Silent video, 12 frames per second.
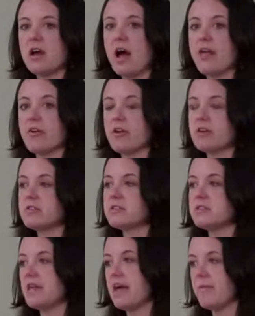
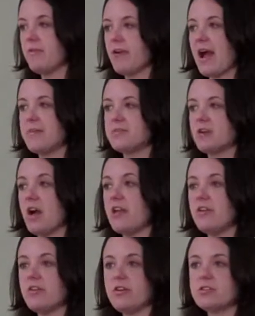others that perhaps are
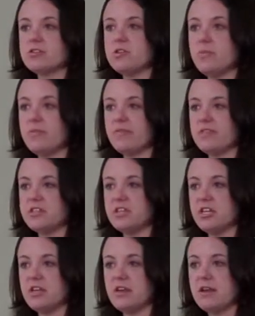under your
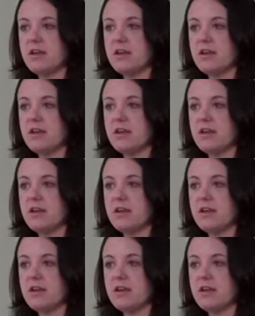supervision